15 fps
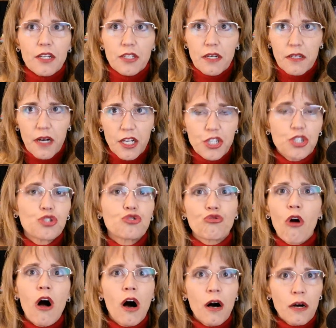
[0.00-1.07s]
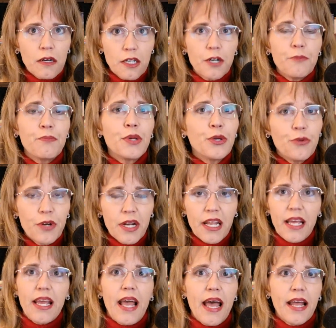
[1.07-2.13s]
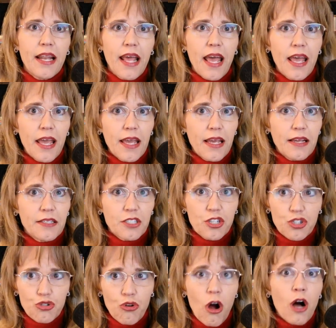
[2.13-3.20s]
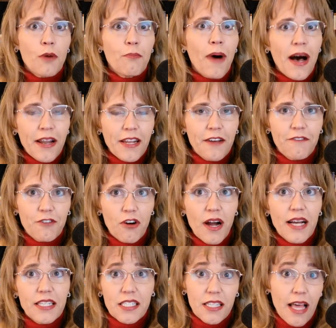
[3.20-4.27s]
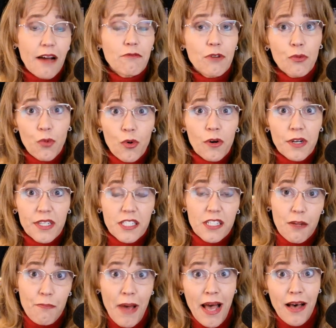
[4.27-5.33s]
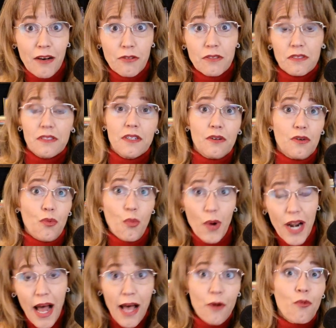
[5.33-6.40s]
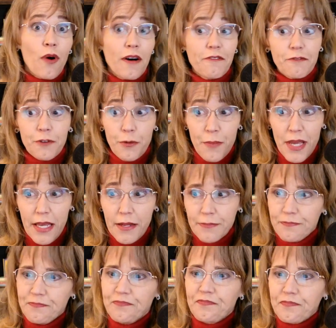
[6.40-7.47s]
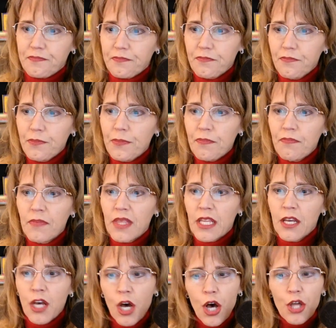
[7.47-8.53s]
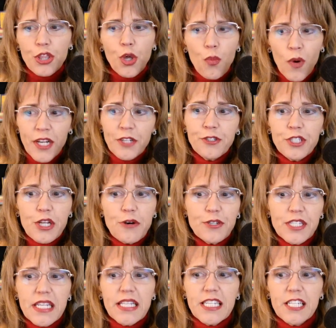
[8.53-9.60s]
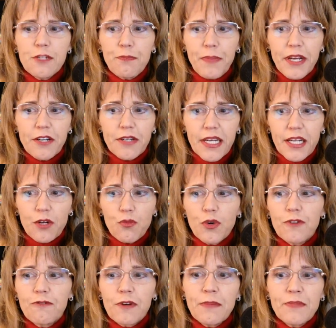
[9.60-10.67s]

a strong community and a strong body of Christ. That reward is about what I want for me. The one who sows to the Spirit will from the